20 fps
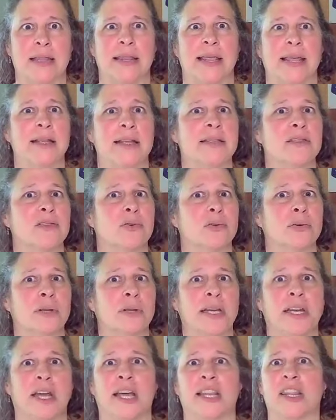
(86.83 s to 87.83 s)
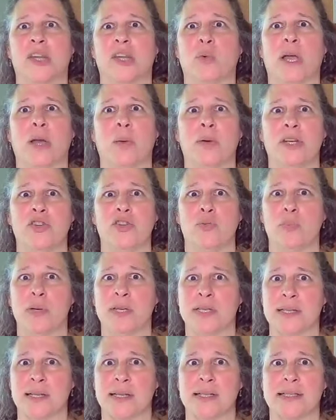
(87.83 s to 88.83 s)
That is certainly not the way we do
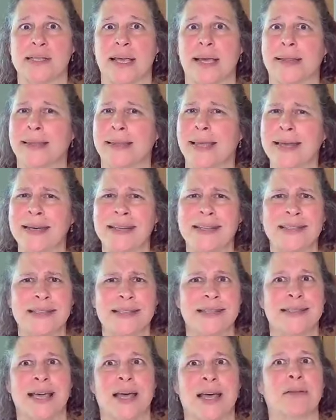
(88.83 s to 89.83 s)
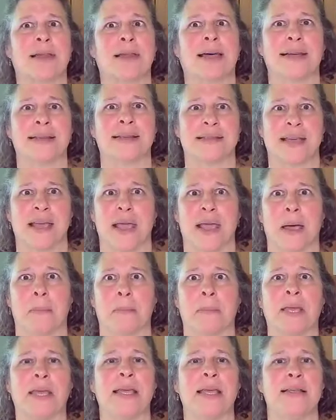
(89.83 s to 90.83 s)
business, and that doesn't sound like
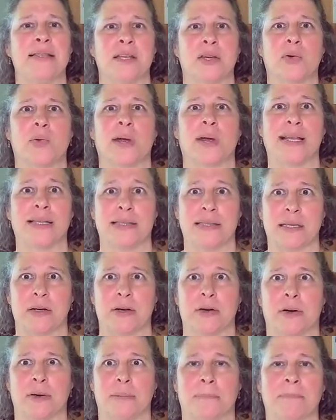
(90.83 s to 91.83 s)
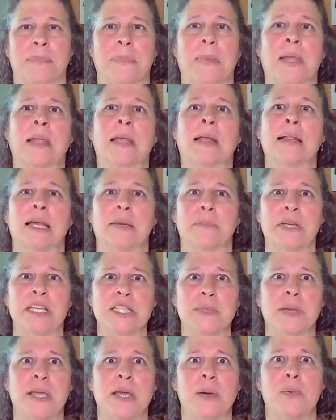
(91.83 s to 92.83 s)
Sam. He's a great sitter. Let me
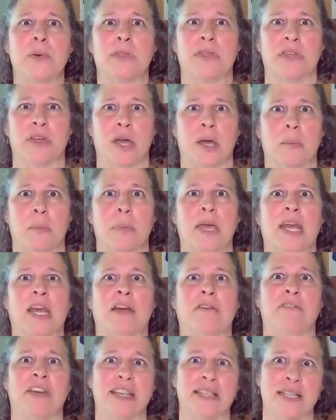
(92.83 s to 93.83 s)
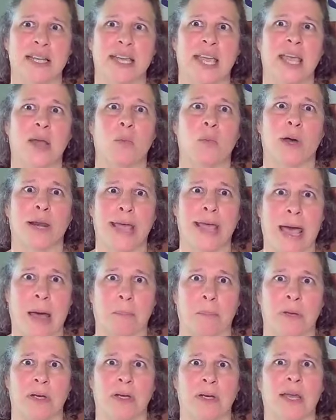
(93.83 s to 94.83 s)
speak with him and investigate what
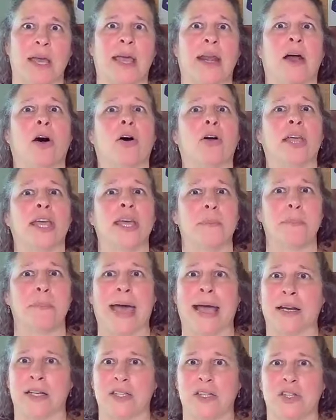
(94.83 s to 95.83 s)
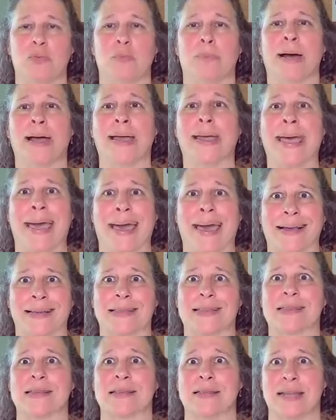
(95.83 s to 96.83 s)
happened, and I'll get back to you by
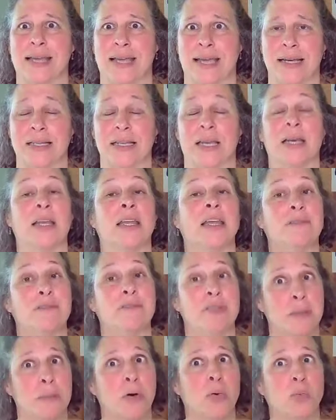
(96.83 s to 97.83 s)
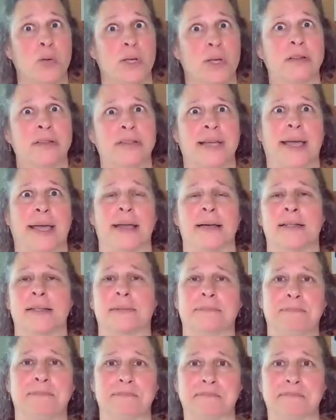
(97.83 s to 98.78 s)
X date," and give them a real date.